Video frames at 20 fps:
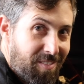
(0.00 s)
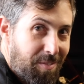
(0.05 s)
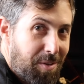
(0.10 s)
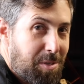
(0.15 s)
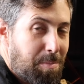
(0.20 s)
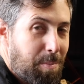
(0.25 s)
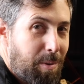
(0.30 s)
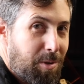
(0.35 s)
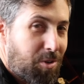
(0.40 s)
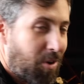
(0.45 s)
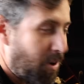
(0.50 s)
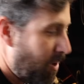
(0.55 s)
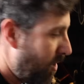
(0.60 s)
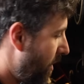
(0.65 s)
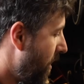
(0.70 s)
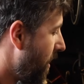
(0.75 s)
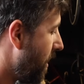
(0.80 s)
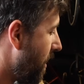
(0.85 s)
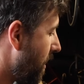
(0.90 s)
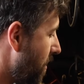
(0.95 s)
Well, I suppose you're not
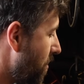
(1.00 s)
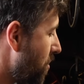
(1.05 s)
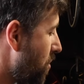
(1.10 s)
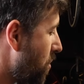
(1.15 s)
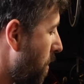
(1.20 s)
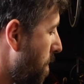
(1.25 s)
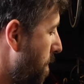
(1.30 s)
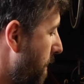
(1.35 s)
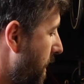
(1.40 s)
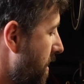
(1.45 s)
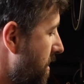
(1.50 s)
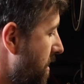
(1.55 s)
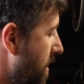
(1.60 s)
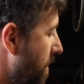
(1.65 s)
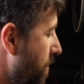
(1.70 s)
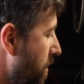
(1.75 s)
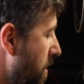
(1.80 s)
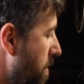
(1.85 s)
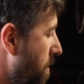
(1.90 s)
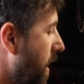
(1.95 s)
learning, you just got better
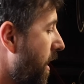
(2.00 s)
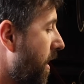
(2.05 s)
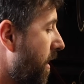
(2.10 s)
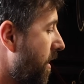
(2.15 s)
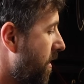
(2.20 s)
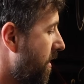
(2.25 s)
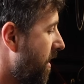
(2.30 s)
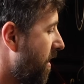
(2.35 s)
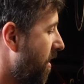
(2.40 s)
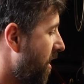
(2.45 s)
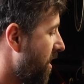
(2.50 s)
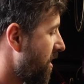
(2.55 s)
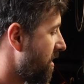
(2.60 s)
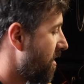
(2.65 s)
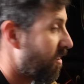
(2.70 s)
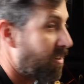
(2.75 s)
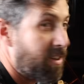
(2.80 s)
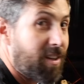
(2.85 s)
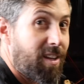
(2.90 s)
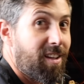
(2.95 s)
stuff in your bike that lasts
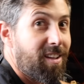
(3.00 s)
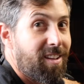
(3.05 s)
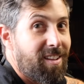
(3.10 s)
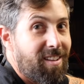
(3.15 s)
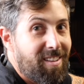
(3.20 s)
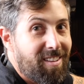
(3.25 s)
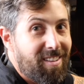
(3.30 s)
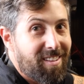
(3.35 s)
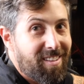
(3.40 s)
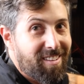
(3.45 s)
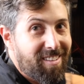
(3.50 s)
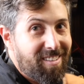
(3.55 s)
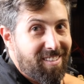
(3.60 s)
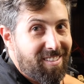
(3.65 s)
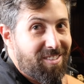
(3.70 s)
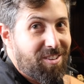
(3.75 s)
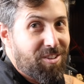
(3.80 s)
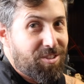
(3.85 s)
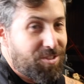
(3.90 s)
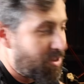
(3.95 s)
longer.
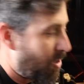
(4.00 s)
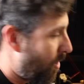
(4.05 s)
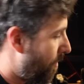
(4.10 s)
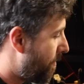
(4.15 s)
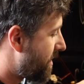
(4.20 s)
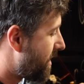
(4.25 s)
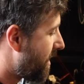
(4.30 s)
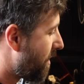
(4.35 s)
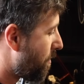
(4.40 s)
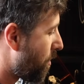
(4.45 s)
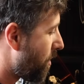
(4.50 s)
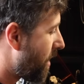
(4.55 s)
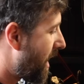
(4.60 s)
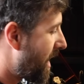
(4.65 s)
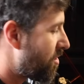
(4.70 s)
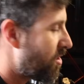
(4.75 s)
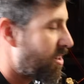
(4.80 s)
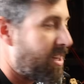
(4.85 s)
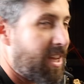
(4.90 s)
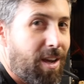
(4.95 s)
Because you obviously didn't,
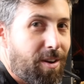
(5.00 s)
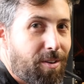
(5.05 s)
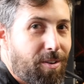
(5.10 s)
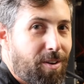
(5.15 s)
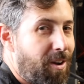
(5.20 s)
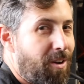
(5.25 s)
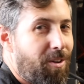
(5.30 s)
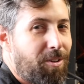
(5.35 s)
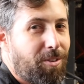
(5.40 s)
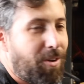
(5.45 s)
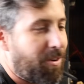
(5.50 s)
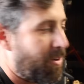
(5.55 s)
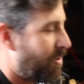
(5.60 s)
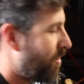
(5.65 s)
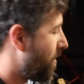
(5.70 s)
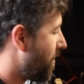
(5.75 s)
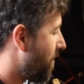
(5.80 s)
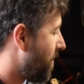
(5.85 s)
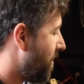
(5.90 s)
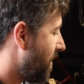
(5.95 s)
actually yeah, hold
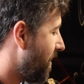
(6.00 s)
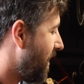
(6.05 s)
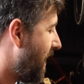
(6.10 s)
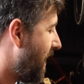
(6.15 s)
on.